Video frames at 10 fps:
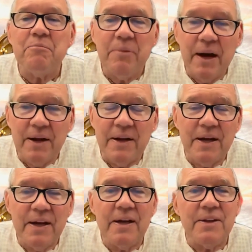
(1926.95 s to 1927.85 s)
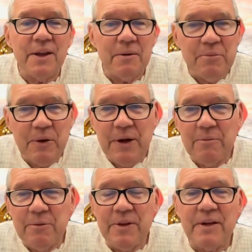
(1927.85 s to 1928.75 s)
But they put up
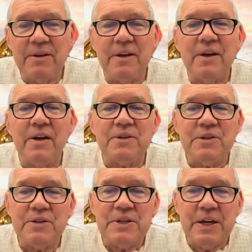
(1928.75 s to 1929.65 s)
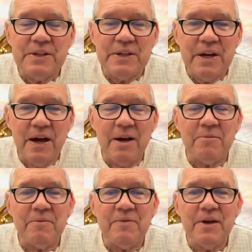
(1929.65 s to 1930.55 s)
with it until such
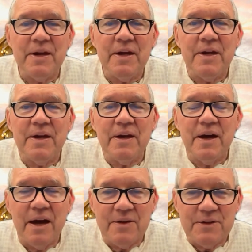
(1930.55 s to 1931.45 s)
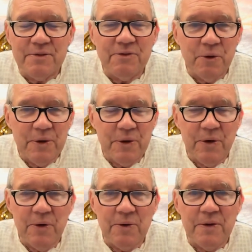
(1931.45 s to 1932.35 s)
time as the
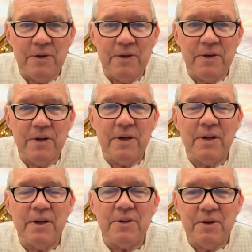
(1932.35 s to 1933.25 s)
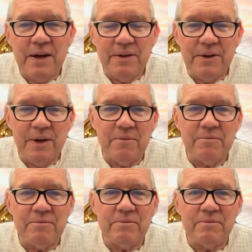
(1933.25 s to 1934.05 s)
four-year-old threatened them